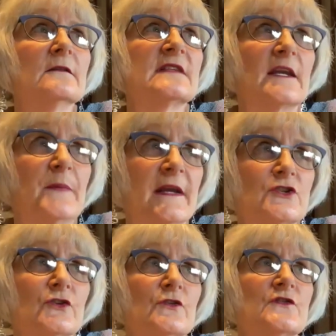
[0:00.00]
take
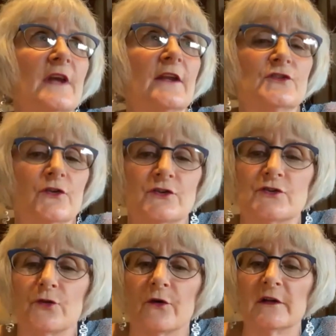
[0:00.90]
pictures and do the
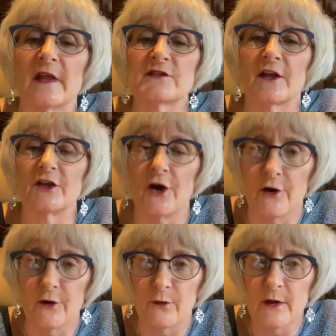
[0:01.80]
tutorial as I
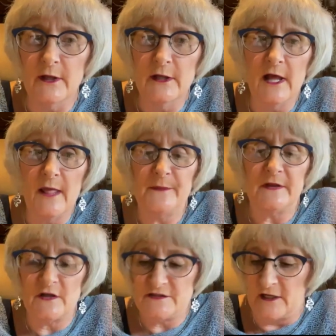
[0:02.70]
go
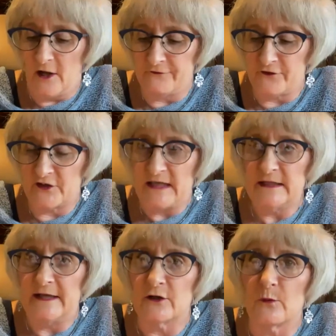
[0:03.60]
because then I'll forget
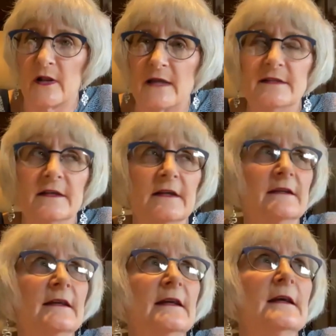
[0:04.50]
later what I
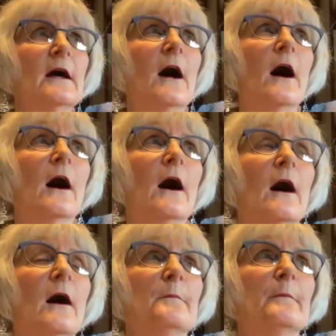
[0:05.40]
did.
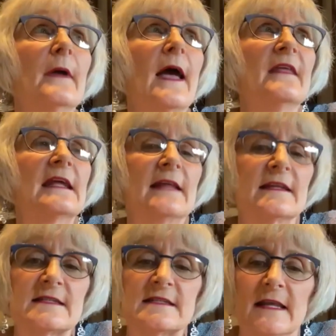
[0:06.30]
Um, and then I let
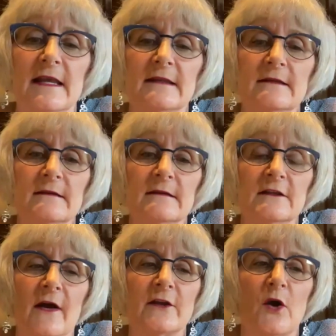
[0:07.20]
it sit. You
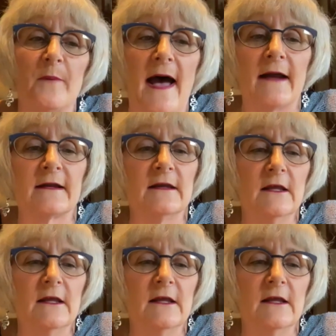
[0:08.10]
know, I go back,